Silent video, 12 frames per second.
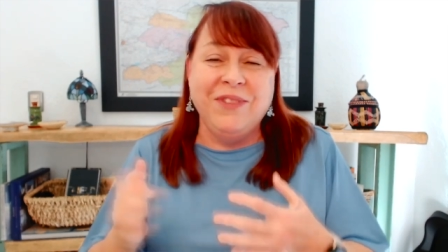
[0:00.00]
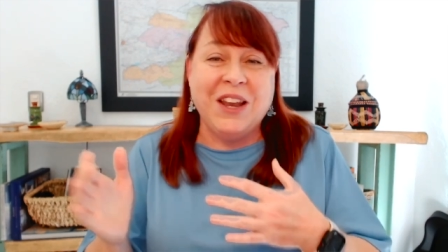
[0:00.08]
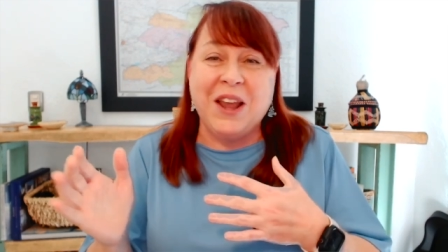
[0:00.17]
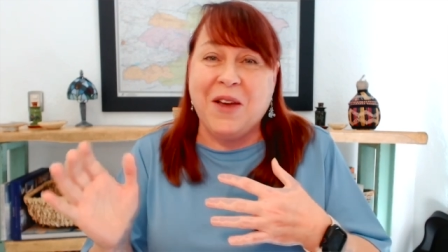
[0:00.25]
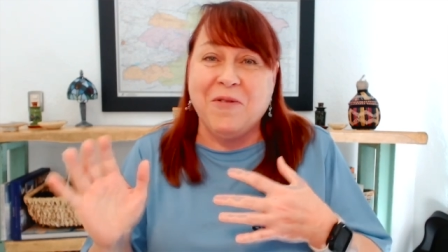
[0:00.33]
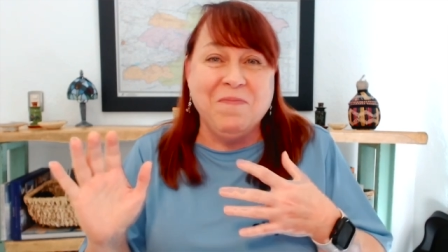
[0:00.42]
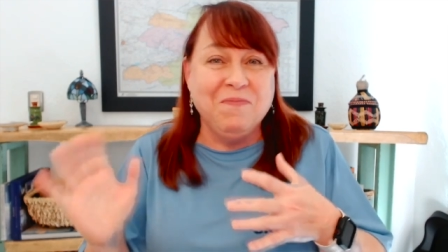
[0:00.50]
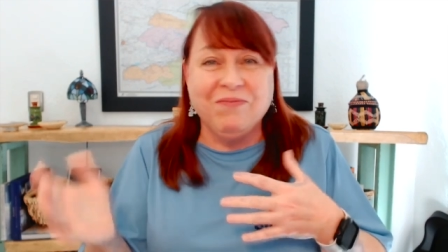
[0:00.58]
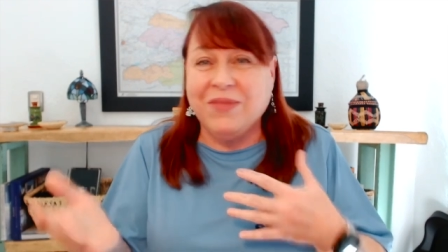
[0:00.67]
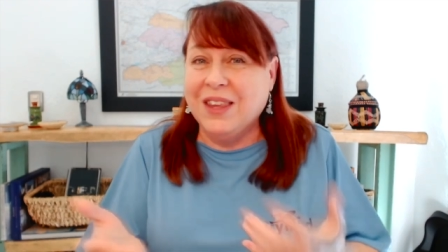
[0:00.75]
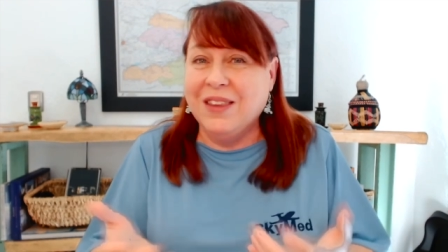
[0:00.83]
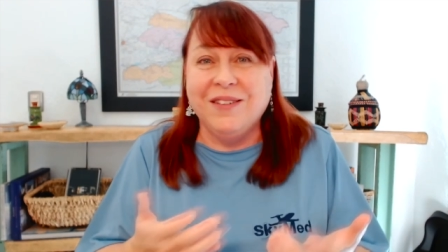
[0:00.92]
you know,
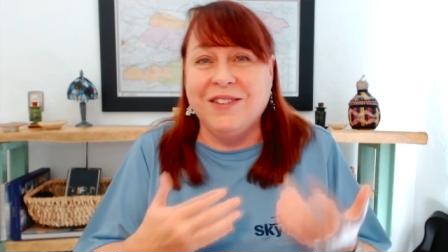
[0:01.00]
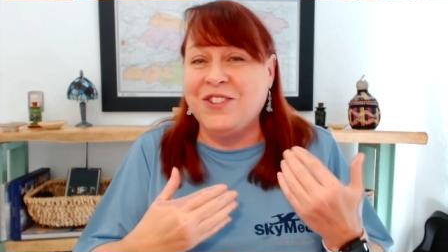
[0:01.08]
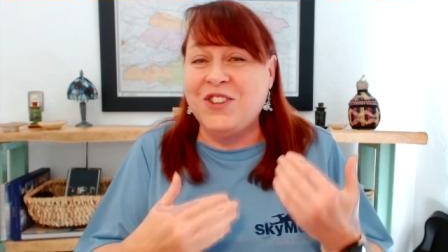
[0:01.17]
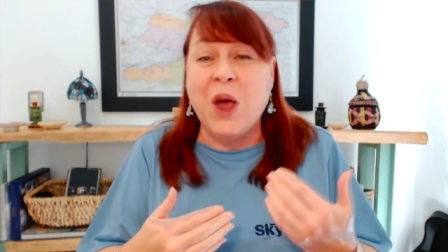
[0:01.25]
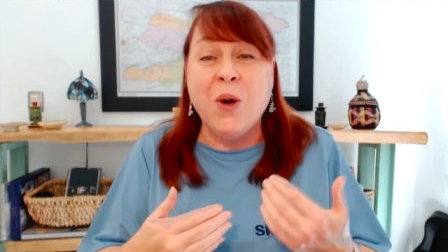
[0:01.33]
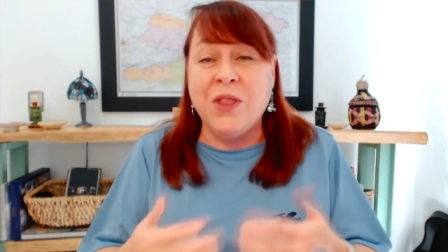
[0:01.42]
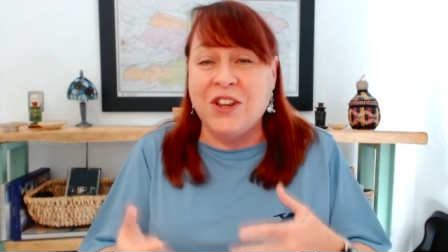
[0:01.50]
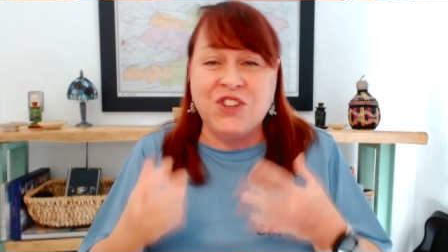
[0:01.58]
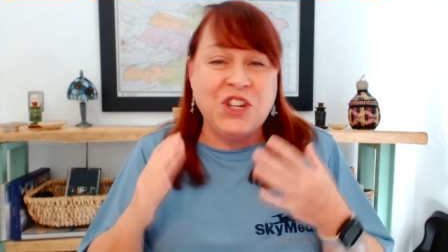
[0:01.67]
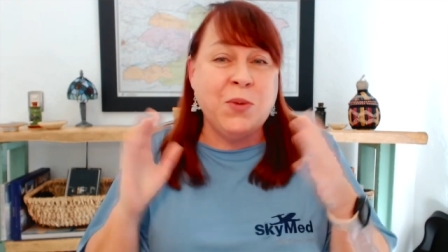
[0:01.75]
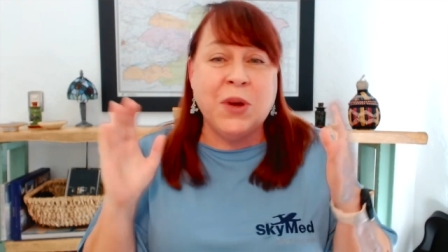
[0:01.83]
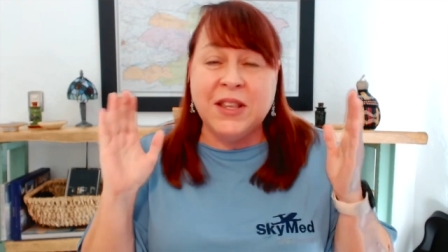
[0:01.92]
show
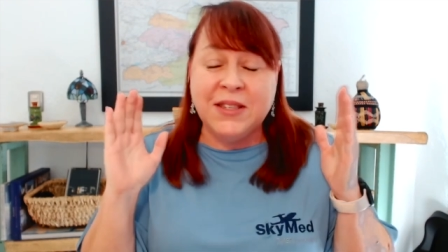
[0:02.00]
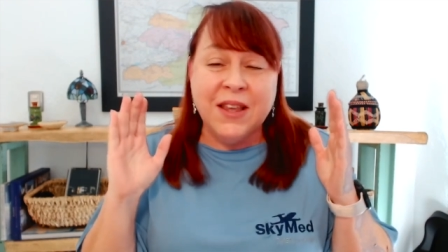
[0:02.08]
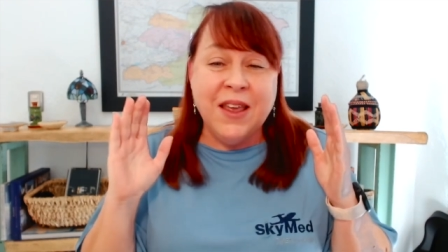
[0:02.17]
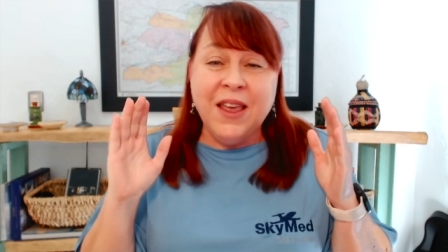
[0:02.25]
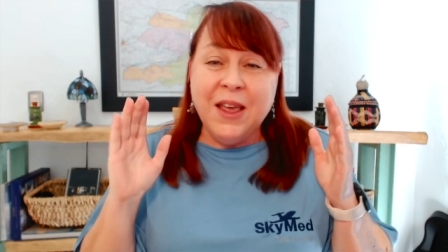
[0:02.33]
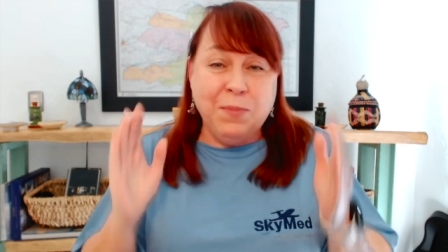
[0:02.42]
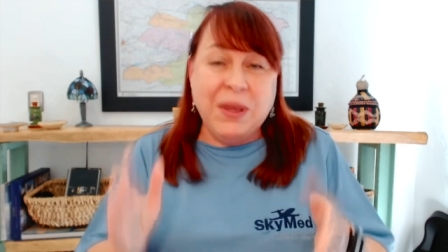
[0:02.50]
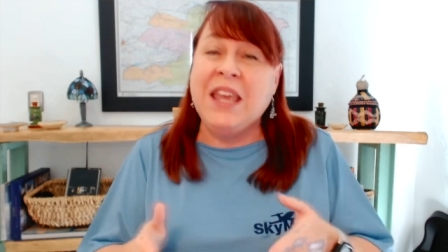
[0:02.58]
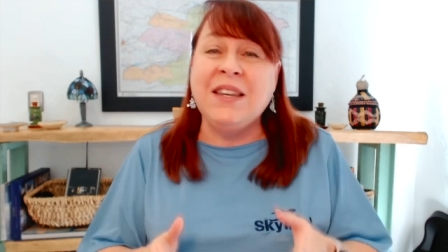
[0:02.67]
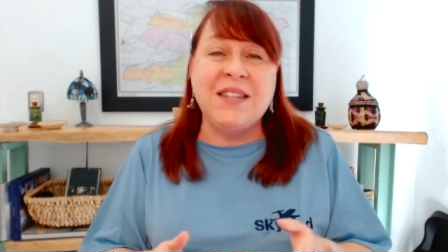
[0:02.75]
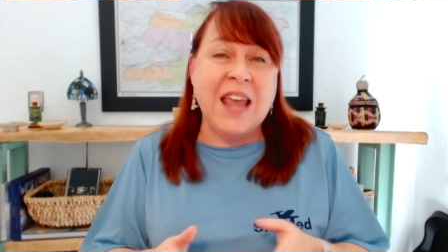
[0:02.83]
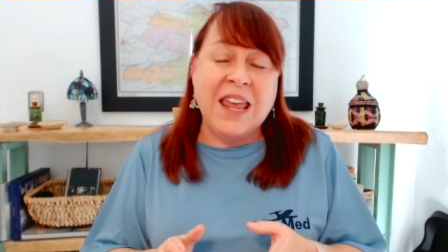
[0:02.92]
that she was
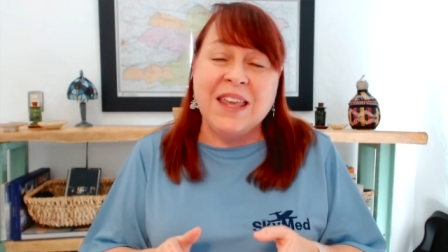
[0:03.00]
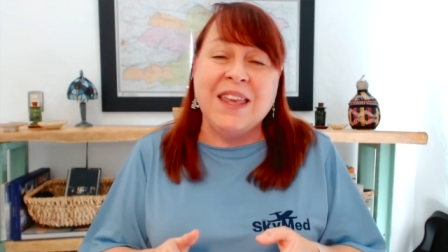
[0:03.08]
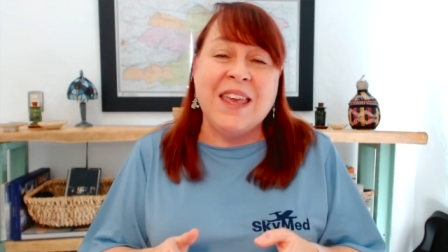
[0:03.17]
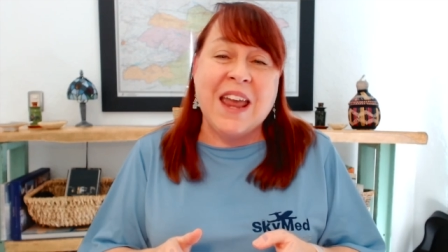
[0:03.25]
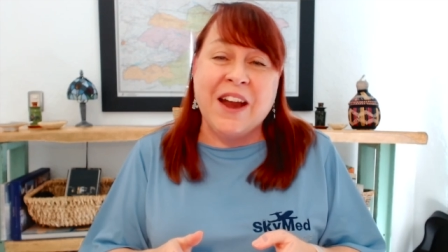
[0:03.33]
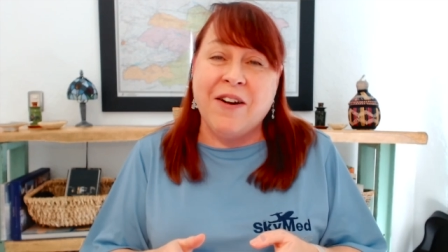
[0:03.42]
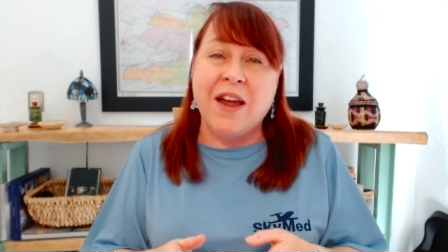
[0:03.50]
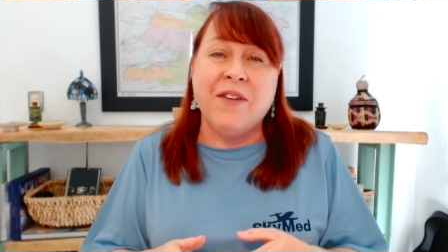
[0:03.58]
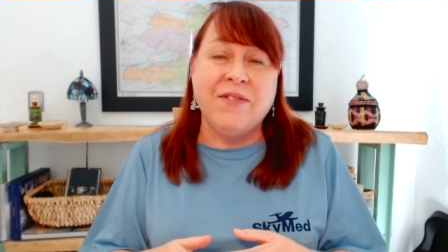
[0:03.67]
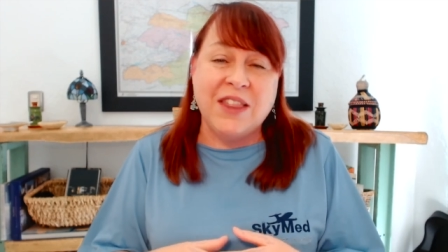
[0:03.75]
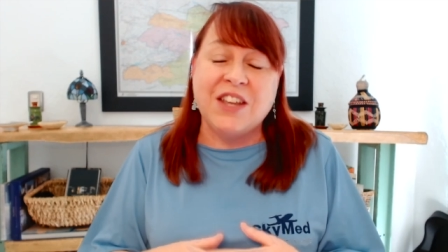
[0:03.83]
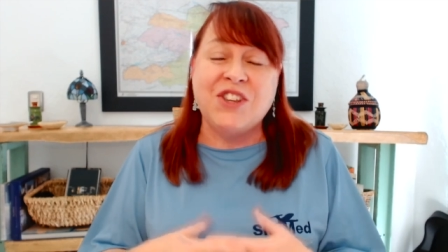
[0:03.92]
being taken care
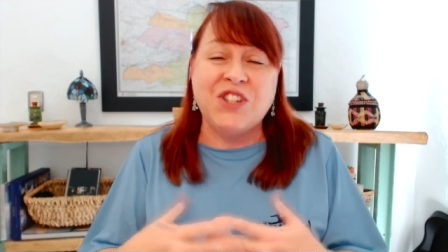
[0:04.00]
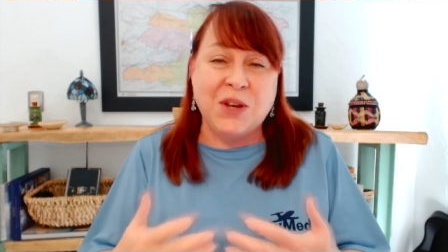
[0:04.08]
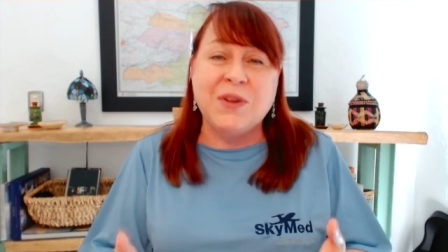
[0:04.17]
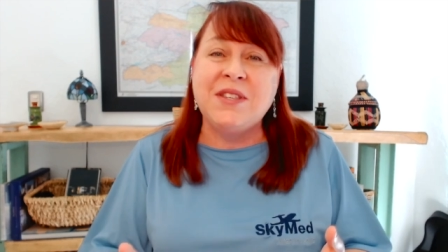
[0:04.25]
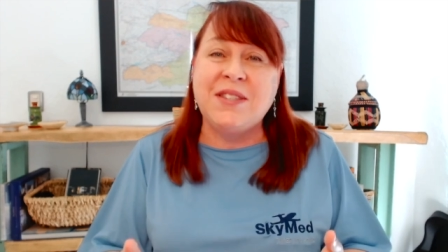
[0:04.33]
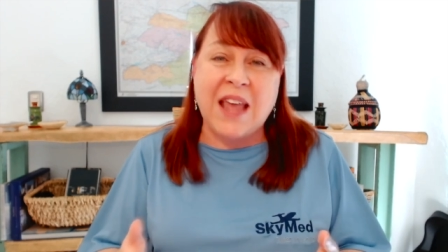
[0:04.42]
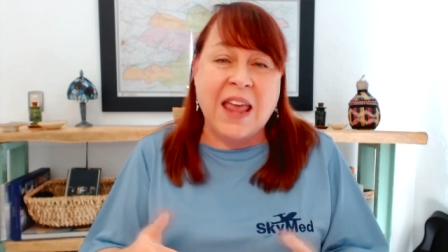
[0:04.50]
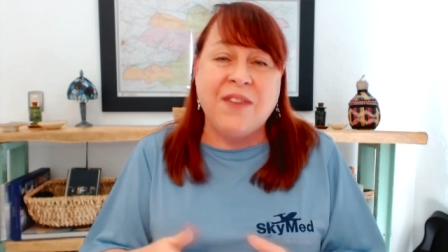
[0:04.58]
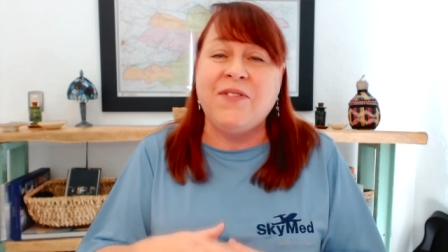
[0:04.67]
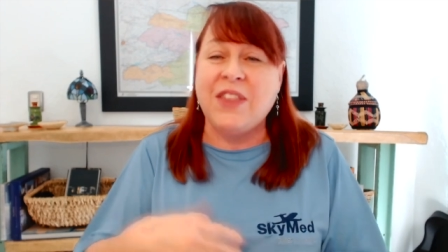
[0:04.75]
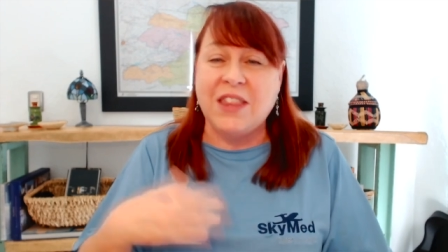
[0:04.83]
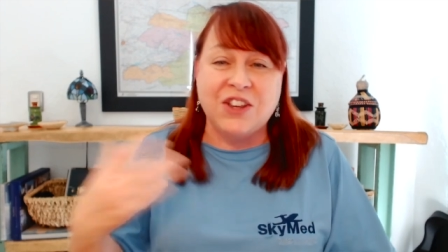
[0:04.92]
of and that she was
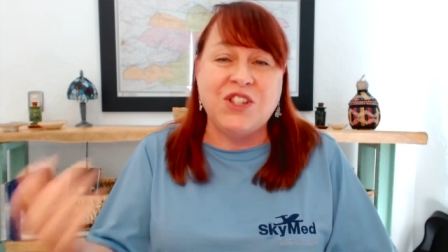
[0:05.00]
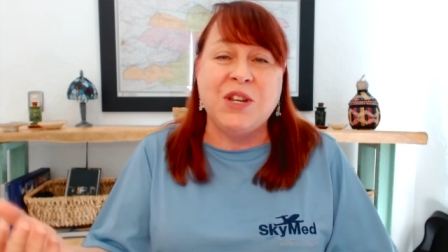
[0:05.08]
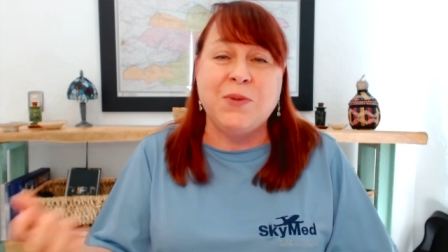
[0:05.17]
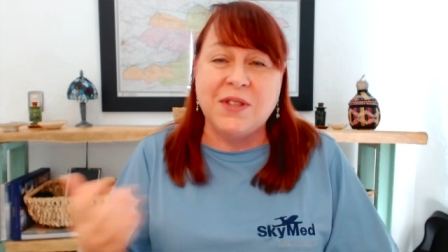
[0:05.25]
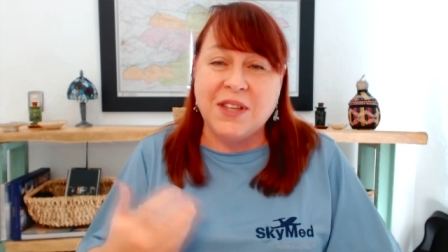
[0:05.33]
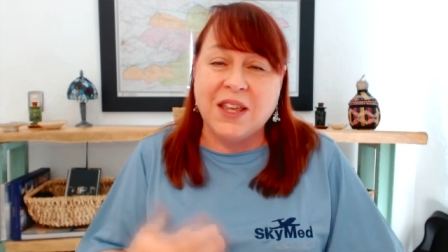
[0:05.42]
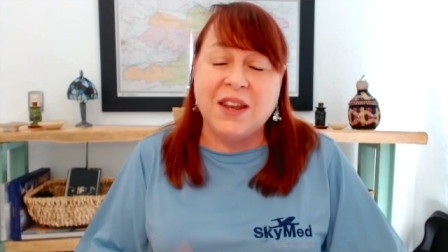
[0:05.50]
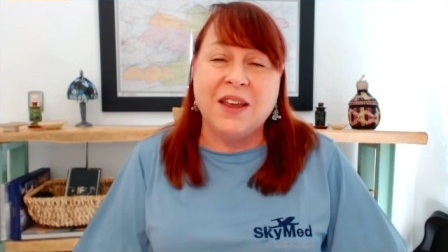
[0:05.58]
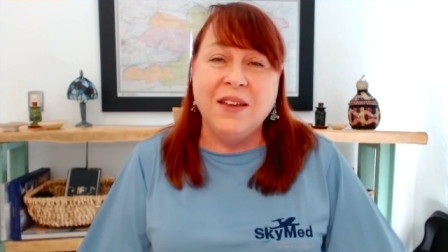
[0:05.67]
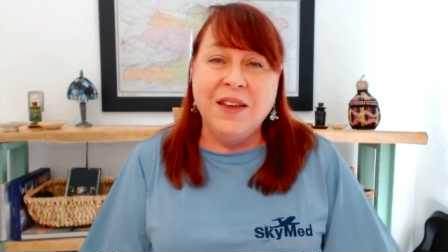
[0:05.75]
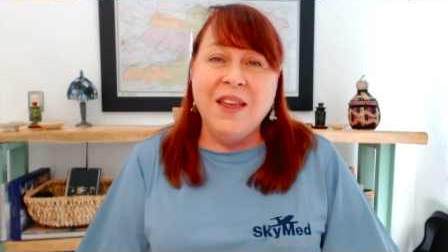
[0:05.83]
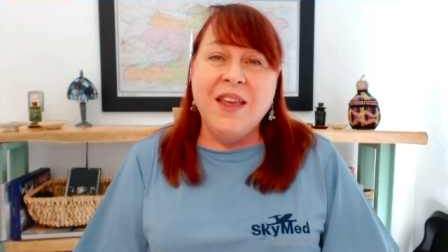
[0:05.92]
safe and that she was going
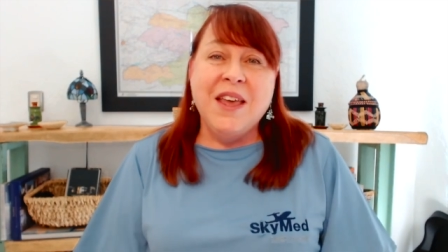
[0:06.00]
to